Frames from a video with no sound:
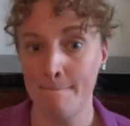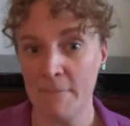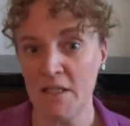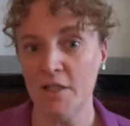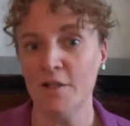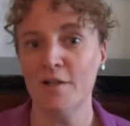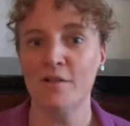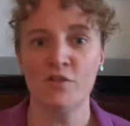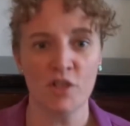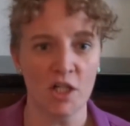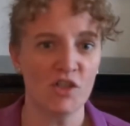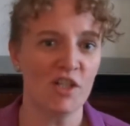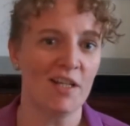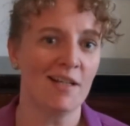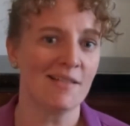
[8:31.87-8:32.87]
beer
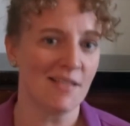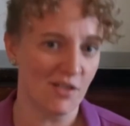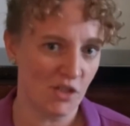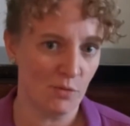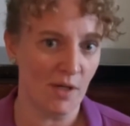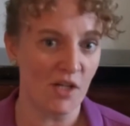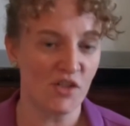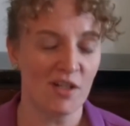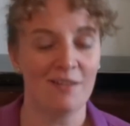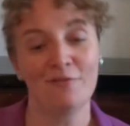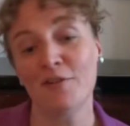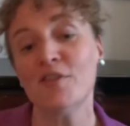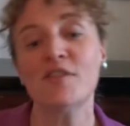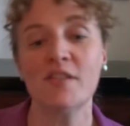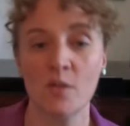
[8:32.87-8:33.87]
judging situation
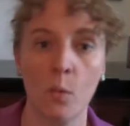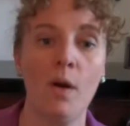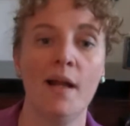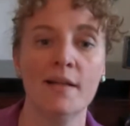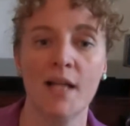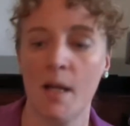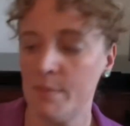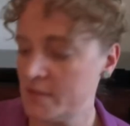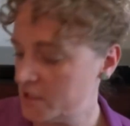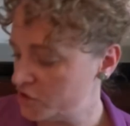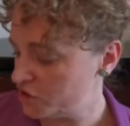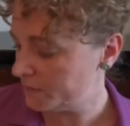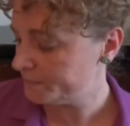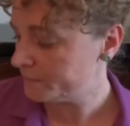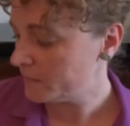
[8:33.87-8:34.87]
versus a wine
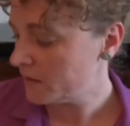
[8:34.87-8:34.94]
competition.